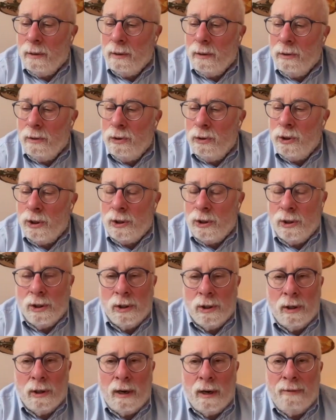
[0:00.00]
using
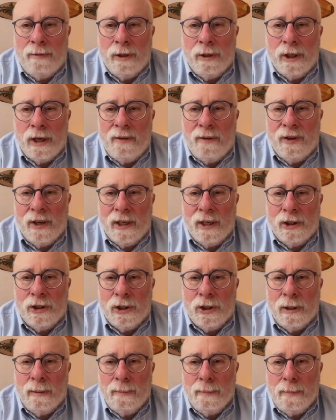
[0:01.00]
the IRA
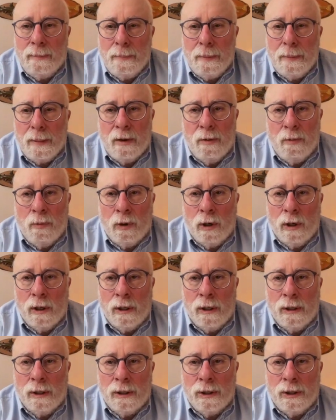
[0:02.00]
definition
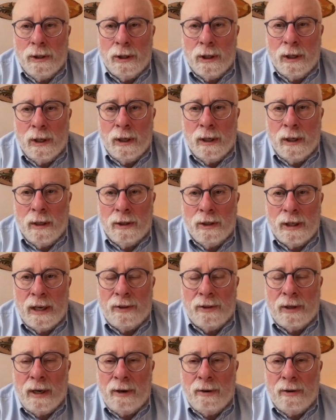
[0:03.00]
was
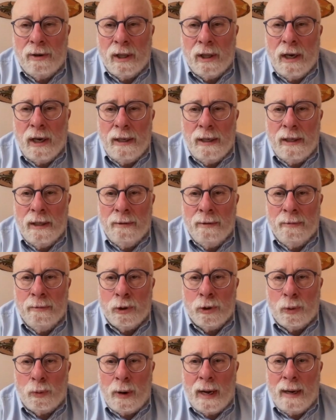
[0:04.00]
South Carolina, and it
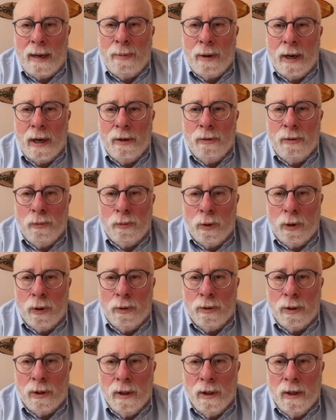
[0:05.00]
was a rabbi who
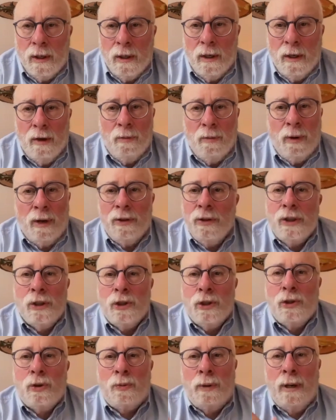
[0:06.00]
wrote, well, this
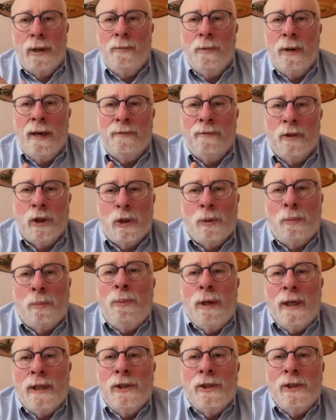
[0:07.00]
is great. We have to
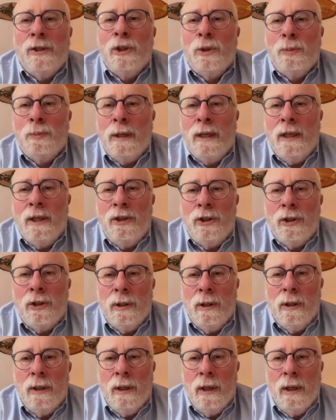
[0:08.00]
suppress the speech